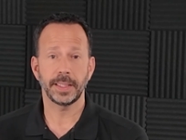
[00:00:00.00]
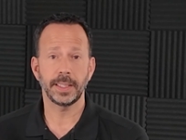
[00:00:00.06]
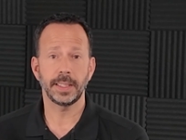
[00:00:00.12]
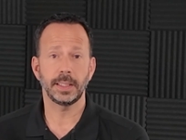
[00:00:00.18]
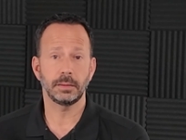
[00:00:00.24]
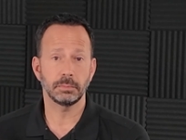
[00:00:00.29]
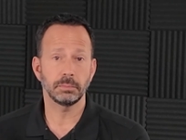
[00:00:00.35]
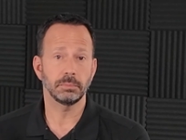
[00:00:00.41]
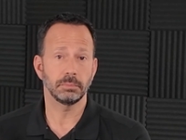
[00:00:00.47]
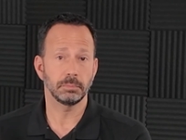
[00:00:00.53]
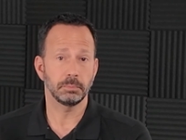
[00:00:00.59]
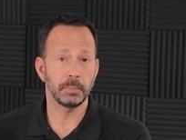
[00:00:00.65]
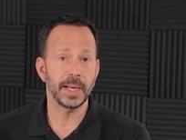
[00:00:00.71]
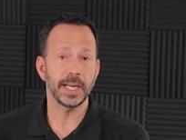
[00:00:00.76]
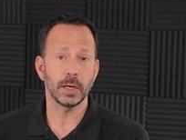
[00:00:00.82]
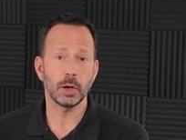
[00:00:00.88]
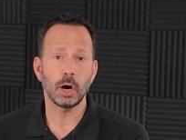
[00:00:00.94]
the
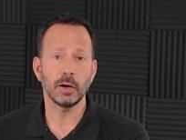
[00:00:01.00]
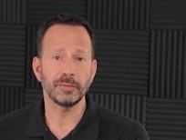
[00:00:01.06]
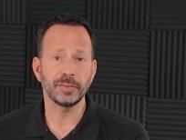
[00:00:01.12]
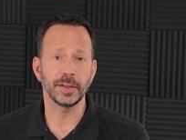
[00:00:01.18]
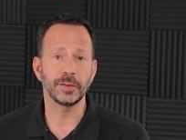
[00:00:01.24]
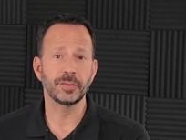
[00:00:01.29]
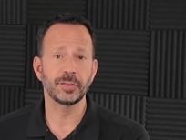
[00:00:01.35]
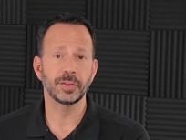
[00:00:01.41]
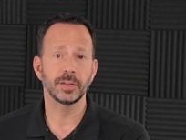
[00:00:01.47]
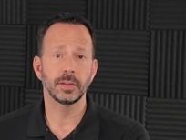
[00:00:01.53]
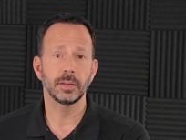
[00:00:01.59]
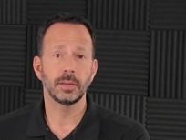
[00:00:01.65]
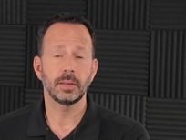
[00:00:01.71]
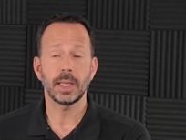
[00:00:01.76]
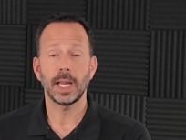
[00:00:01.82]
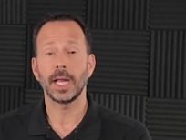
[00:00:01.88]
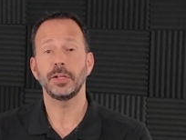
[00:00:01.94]
main office,
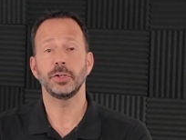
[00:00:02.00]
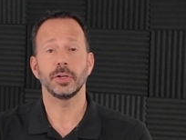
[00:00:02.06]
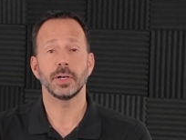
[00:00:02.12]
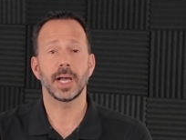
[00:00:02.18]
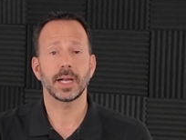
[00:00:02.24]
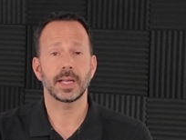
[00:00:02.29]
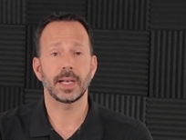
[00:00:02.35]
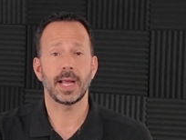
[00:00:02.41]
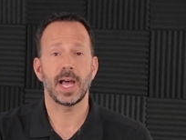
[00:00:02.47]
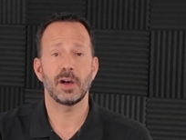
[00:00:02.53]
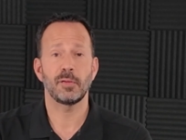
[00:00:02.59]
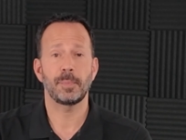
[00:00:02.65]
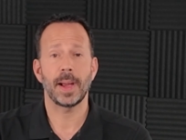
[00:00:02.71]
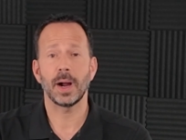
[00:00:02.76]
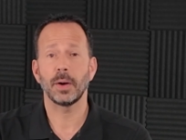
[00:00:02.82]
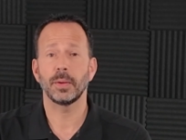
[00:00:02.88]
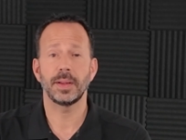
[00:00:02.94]
and you're not going to
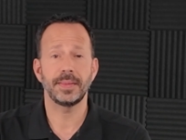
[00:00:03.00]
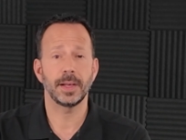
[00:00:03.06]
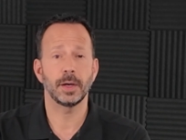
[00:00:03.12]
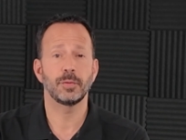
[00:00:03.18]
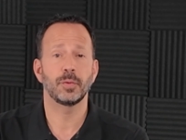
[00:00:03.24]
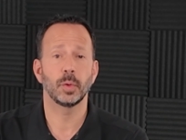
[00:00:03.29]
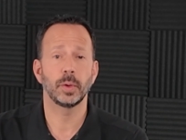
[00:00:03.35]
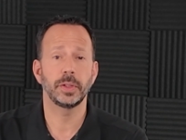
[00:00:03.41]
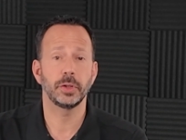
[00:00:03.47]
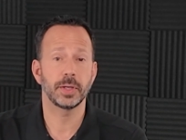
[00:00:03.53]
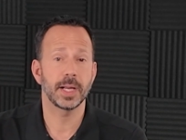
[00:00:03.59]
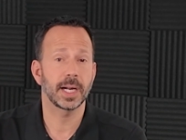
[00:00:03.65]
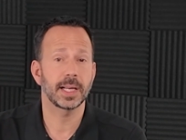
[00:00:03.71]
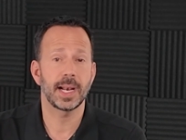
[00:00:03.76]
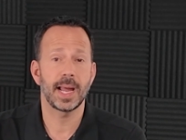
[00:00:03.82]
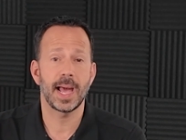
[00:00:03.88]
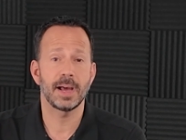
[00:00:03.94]
have power, and therefore you're
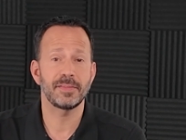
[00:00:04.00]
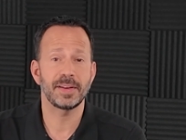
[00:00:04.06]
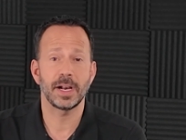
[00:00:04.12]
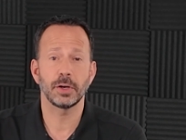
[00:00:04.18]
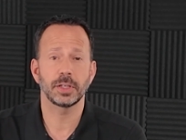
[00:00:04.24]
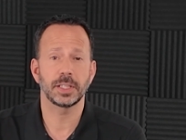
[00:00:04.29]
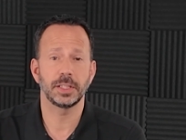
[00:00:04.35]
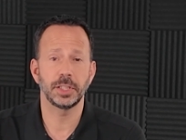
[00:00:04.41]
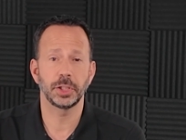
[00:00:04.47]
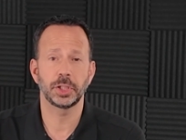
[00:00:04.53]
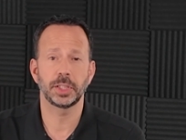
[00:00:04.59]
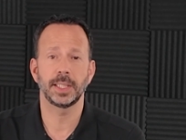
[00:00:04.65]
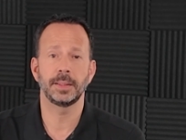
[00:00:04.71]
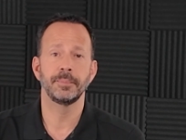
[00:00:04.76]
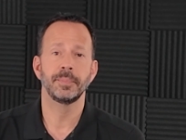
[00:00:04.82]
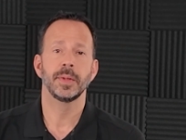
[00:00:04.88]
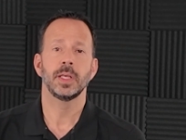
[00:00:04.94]
not going to have air
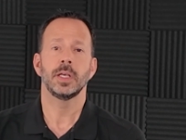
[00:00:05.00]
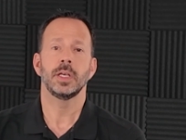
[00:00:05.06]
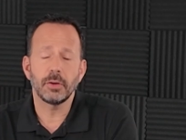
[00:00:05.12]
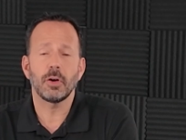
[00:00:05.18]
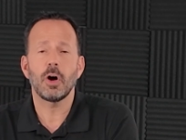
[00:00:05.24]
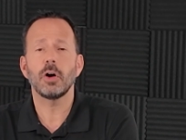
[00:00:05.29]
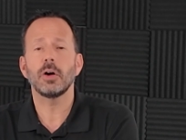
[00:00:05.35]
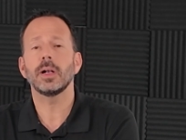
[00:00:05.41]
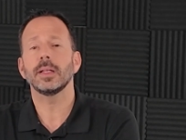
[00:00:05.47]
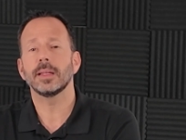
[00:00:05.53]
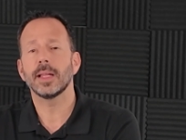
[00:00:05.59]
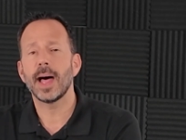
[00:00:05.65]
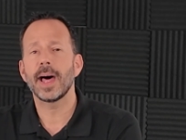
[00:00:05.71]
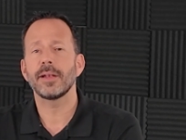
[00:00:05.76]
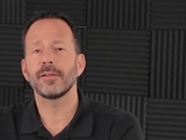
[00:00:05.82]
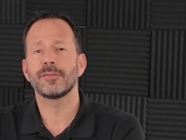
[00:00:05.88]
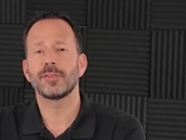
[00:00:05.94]
conditioning. There are a
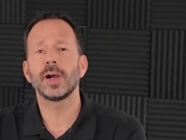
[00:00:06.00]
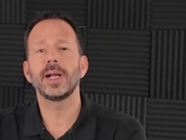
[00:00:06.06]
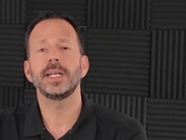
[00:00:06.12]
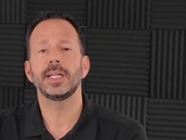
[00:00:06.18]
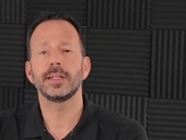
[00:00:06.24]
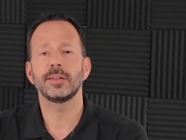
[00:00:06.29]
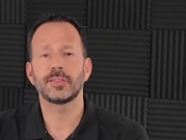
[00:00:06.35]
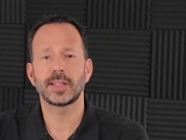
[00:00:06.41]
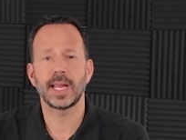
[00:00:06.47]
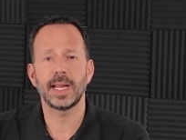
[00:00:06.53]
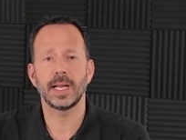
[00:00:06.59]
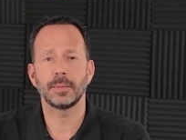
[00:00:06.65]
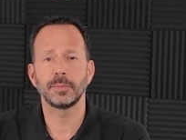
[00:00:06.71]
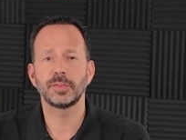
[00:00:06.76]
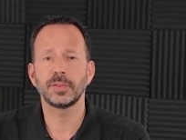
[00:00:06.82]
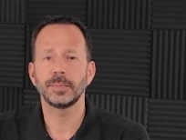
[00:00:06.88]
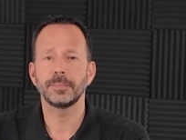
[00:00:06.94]
lot of frightening
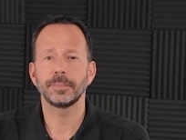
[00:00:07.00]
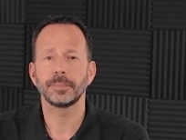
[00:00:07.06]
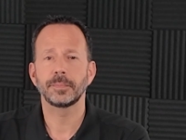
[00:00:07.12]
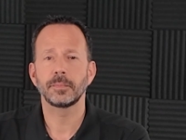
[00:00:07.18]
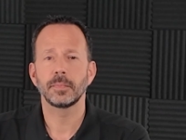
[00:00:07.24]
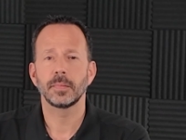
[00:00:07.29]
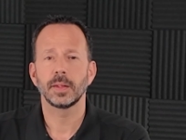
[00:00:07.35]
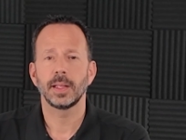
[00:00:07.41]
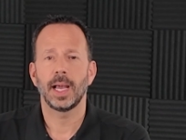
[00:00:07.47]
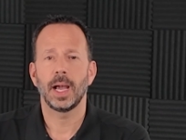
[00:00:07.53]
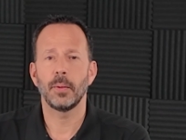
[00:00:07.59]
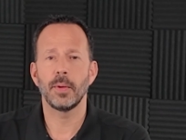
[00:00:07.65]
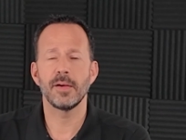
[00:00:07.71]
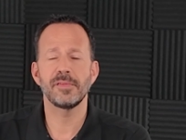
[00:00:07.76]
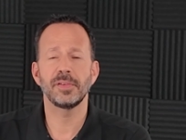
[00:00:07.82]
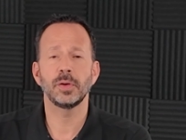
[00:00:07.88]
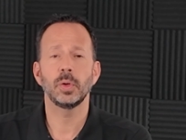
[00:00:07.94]
scams.
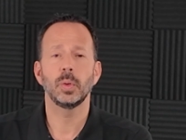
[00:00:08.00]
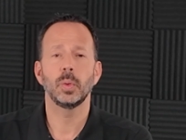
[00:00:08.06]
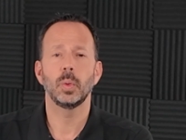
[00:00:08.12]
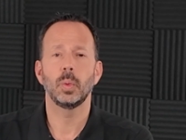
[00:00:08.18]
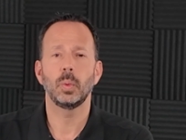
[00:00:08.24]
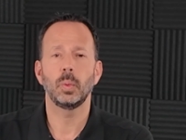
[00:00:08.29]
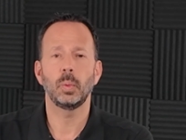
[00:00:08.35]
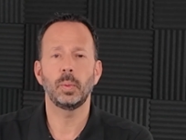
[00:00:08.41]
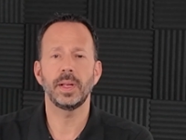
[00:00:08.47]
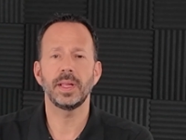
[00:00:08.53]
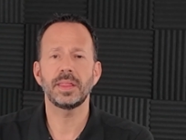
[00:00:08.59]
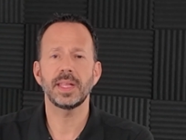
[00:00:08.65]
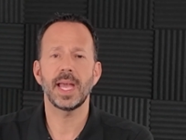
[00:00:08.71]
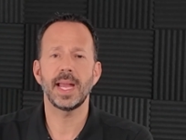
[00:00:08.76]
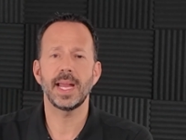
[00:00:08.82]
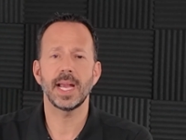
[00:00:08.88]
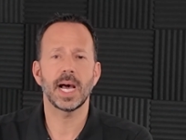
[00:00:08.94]
However,
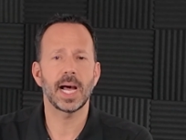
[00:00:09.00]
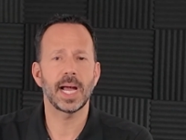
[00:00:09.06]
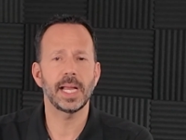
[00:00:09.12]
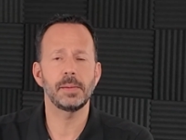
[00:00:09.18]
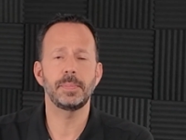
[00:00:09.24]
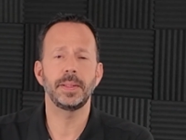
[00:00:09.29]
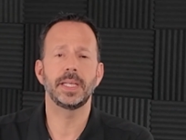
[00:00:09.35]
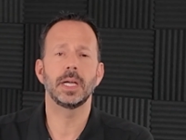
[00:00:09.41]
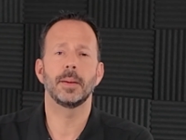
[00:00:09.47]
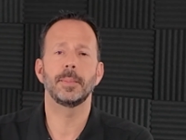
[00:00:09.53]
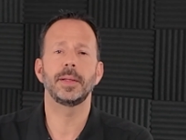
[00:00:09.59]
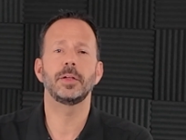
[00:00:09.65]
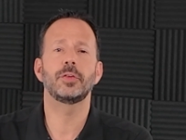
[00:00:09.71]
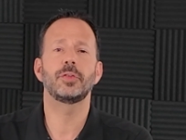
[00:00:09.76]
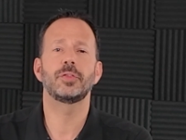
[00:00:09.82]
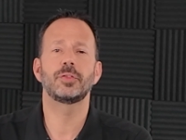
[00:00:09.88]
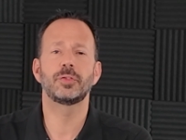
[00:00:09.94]
with AI
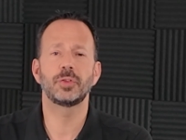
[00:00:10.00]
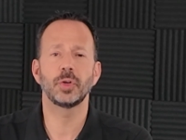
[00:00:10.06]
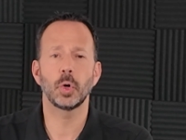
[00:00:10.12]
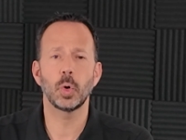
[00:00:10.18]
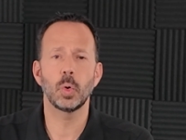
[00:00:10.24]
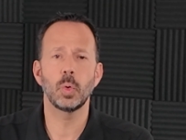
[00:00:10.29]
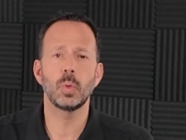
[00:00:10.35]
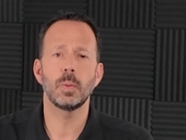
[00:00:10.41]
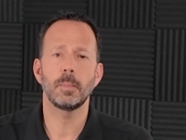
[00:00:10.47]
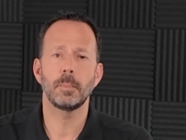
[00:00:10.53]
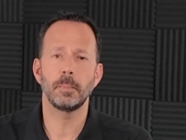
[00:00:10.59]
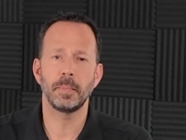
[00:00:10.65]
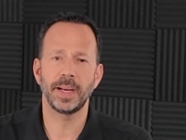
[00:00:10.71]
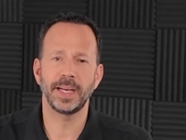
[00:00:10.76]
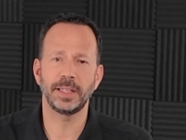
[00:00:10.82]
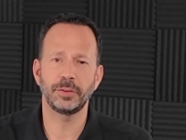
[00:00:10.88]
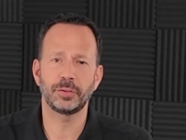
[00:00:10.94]
becoming so
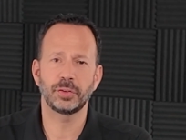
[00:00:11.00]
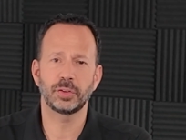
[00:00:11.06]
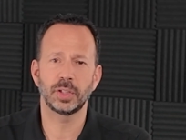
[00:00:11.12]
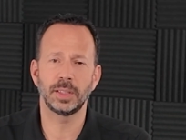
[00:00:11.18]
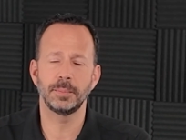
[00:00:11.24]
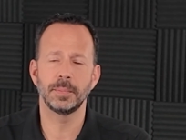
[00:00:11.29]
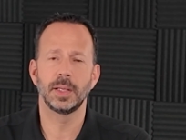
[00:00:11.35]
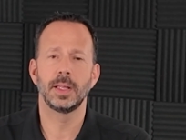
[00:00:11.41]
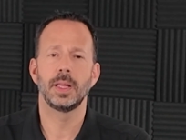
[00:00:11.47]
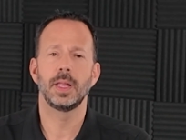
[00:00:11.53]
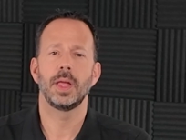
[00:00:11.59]
mainstream,